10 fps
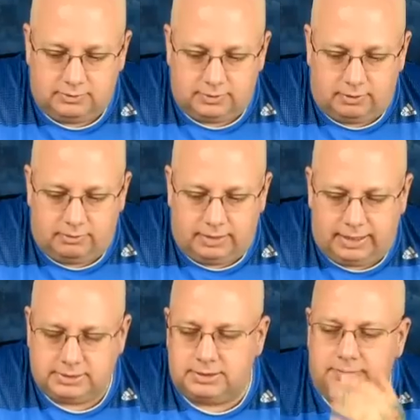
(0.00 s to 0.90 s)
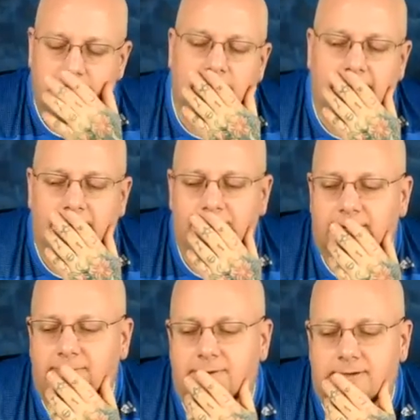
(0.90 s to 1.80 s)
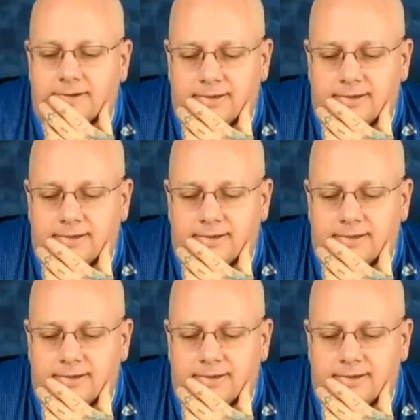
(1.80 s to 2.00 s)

So, actually, I found uh,